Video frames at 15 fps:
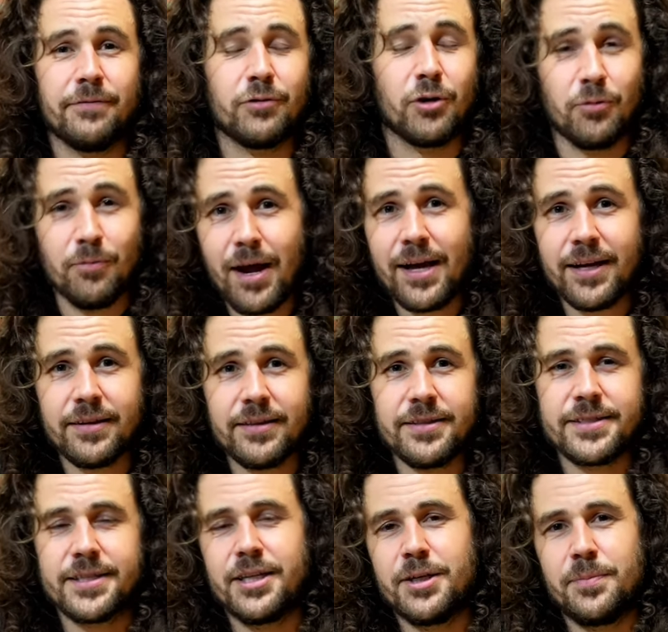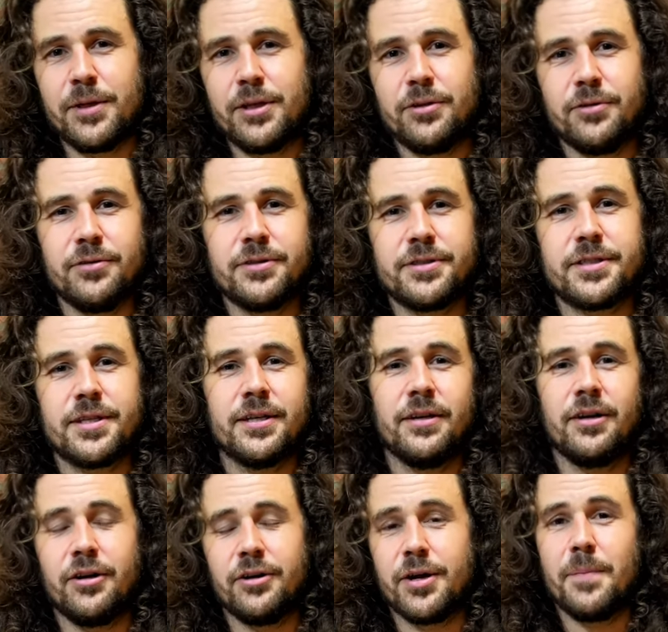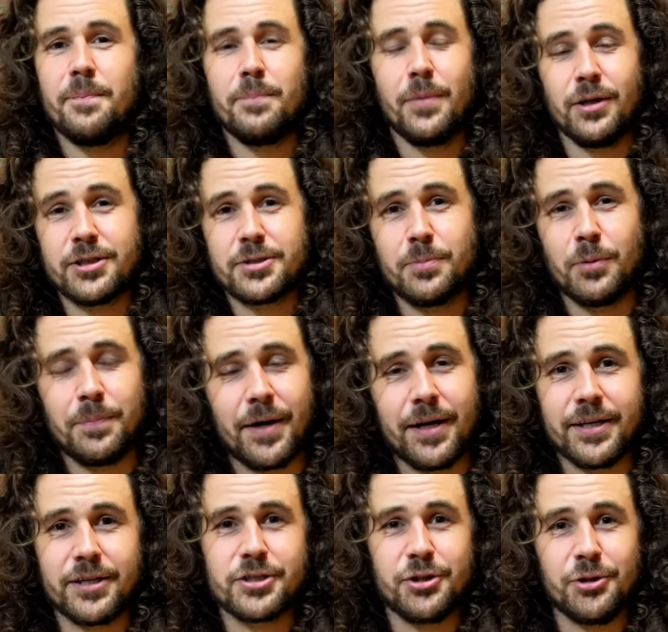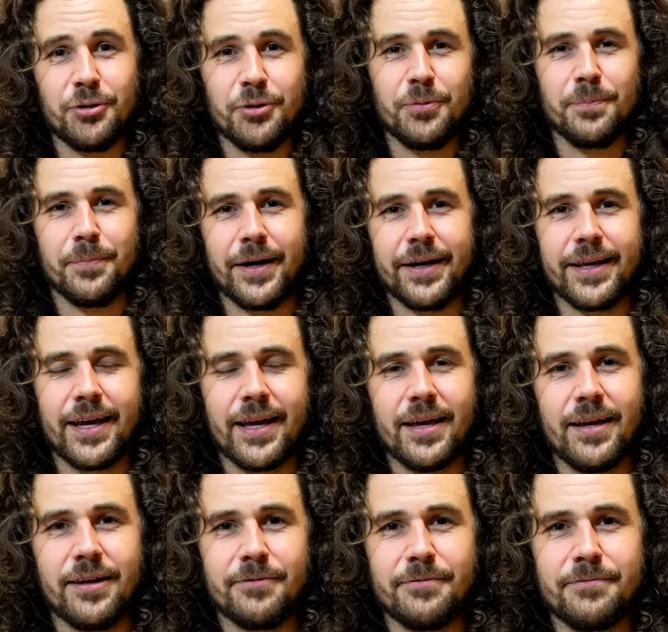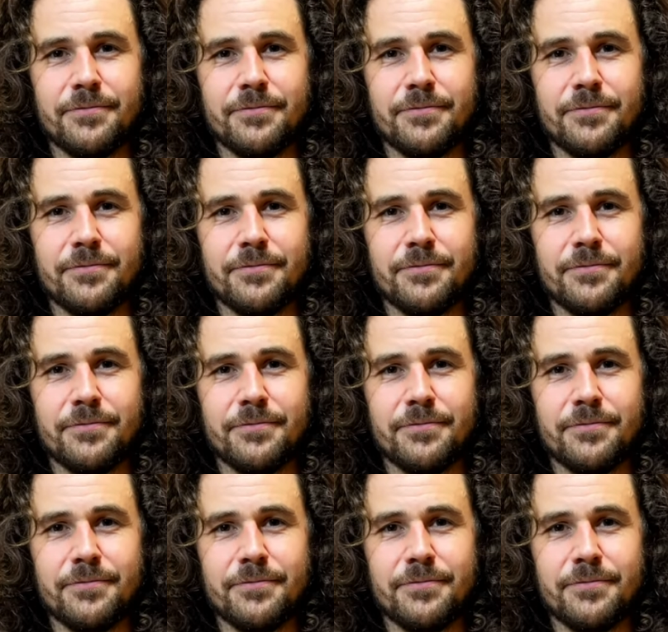for a rack that's going to be used on multiple bikes you might have.